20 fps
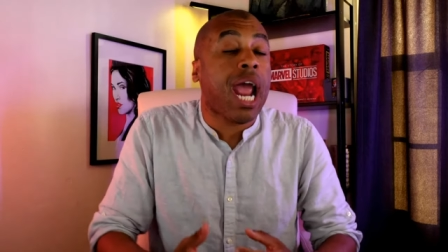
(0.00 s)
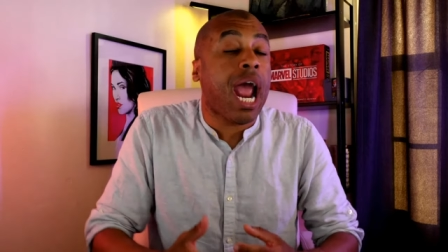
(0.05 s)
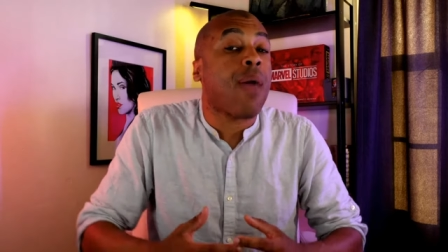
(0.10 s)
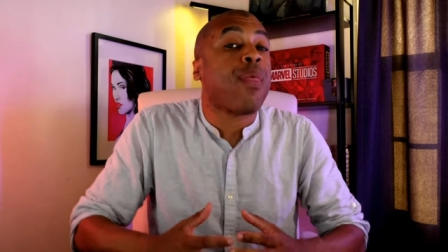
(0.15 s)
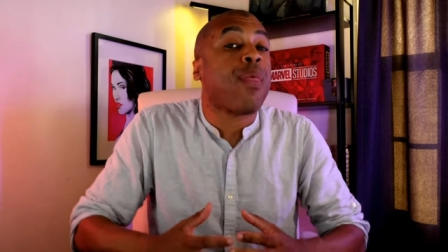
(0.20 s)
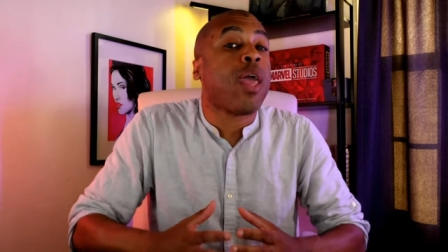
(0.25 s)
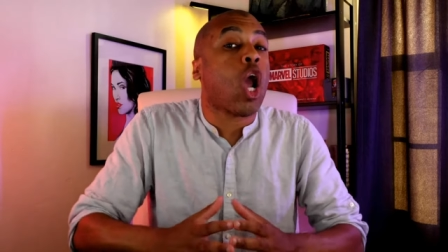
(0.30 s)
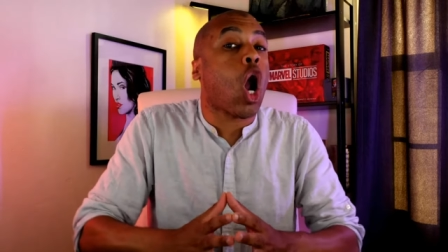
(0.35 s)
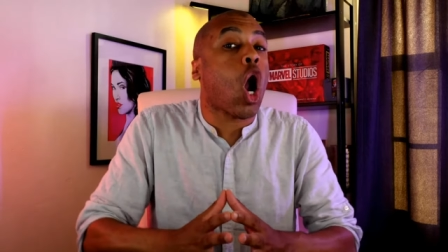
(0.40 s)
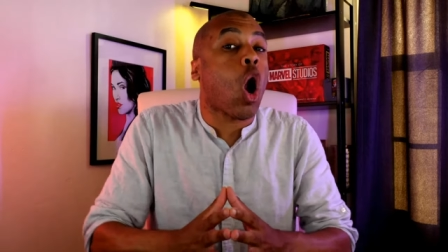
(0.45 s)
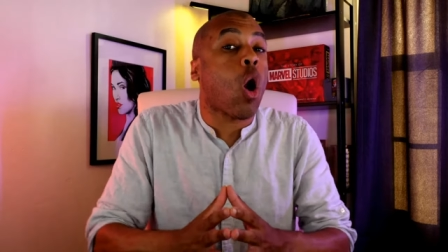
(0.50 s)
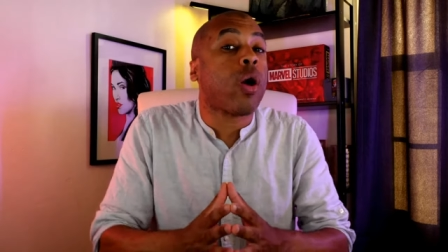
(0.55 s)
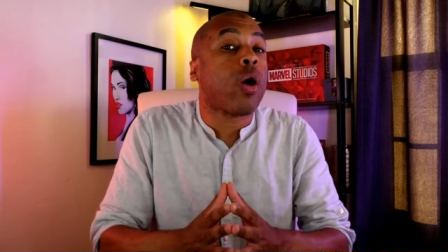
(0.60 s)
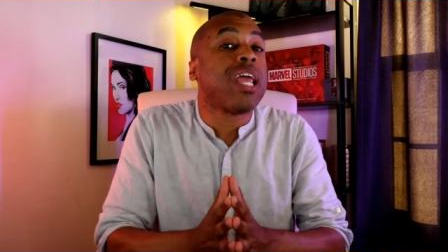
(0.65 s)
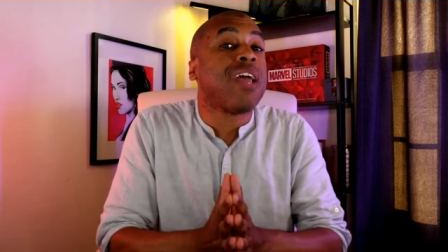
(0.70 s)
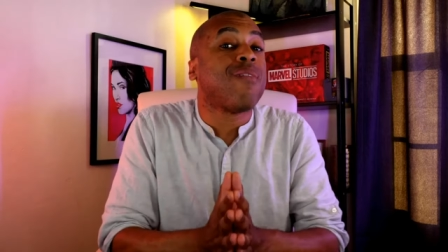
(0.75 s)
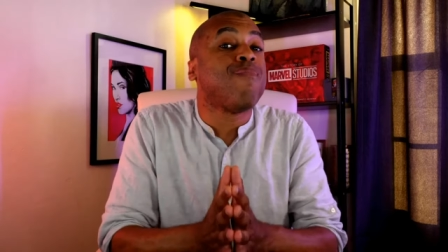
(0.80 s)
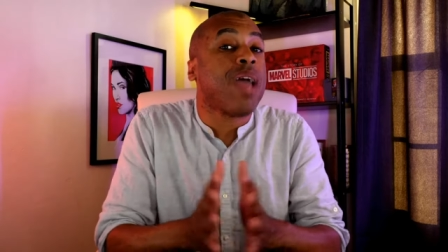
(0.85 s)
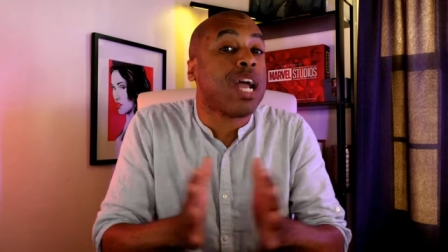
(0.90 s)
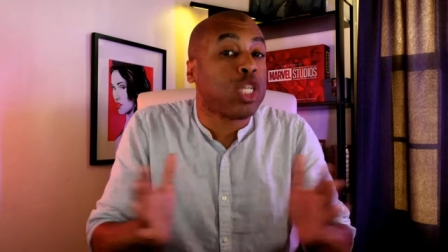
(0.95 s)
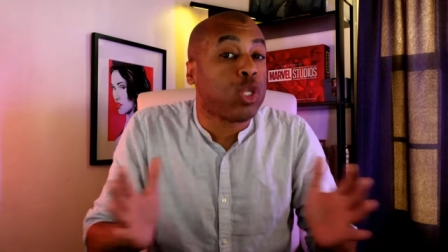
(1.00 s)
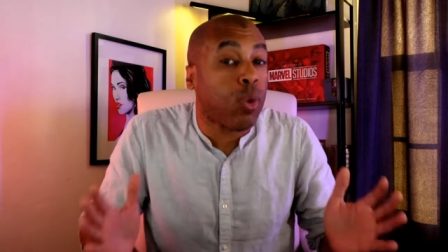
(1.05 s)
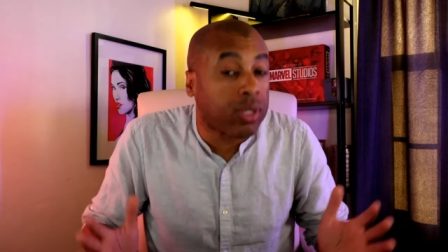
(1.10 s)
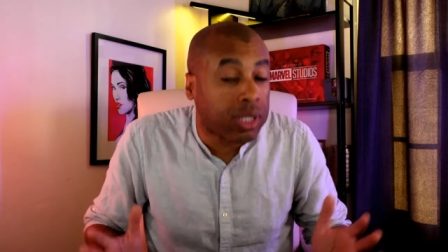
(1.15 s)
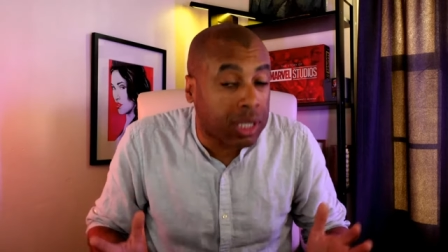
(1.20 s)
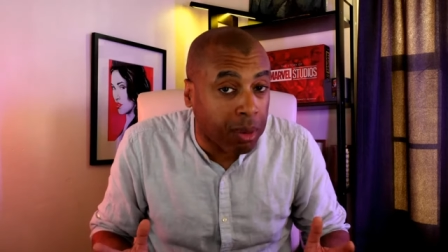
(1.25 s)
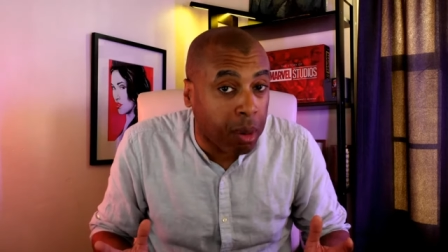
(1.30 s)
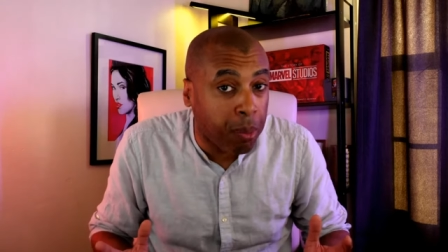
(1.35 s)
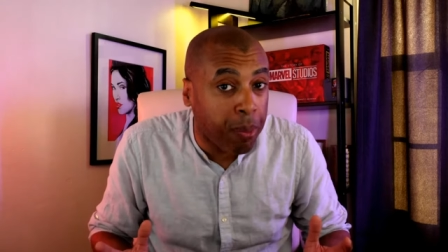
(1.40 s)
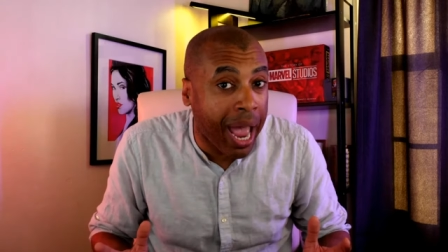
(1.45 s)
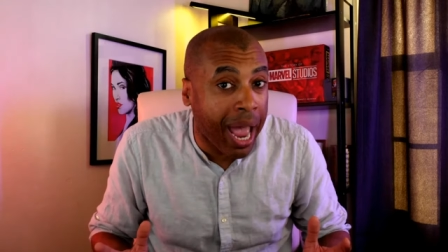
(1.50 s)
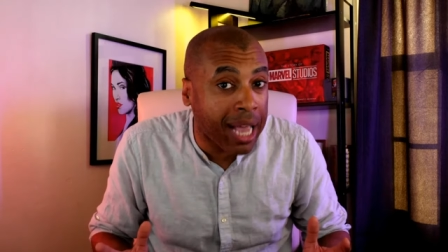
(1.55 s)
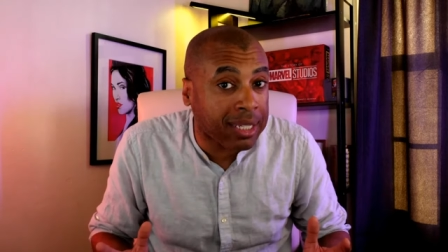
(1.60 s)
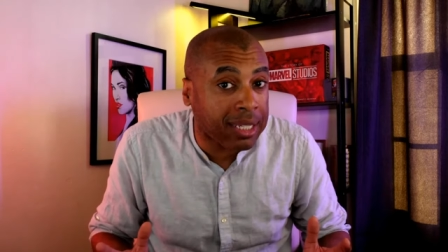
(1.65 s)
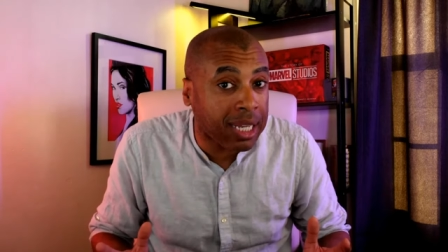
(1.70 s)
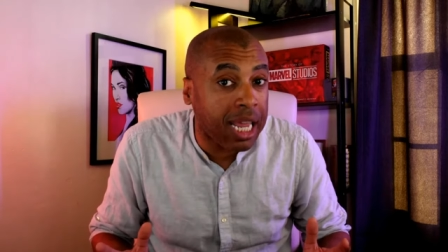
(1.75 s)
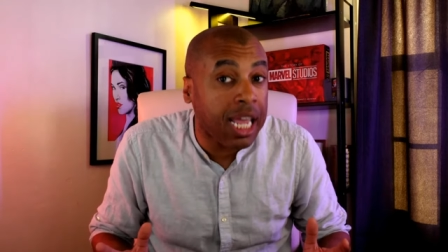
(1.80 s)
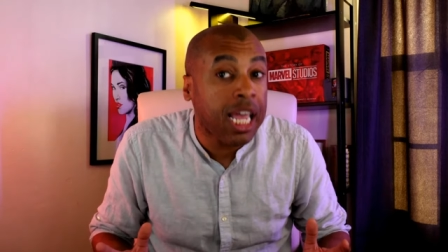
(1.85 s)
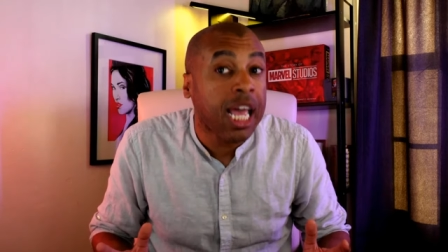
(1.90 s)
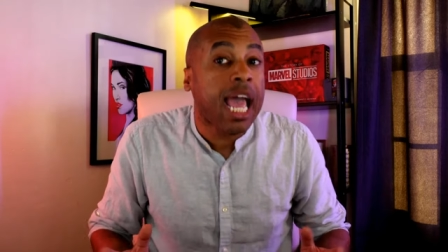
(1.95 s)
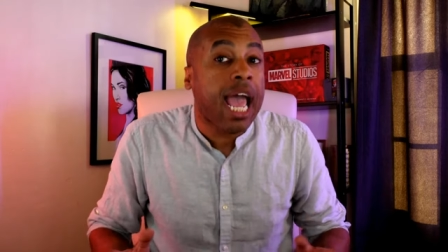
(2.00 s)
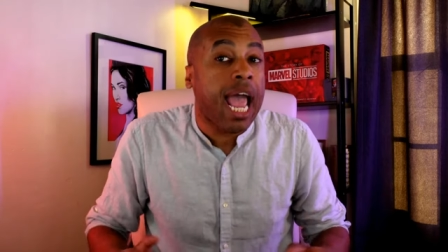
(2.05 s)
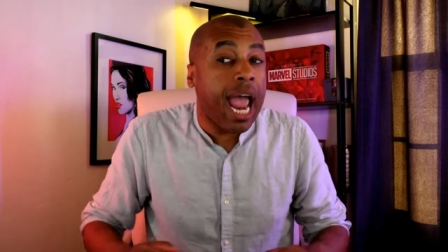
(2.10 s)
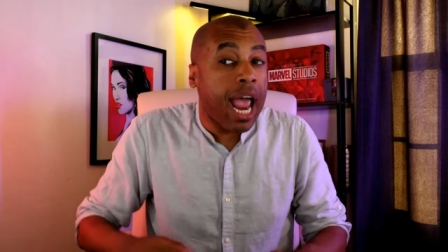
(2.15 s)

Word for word: and they already have met you in some capacity.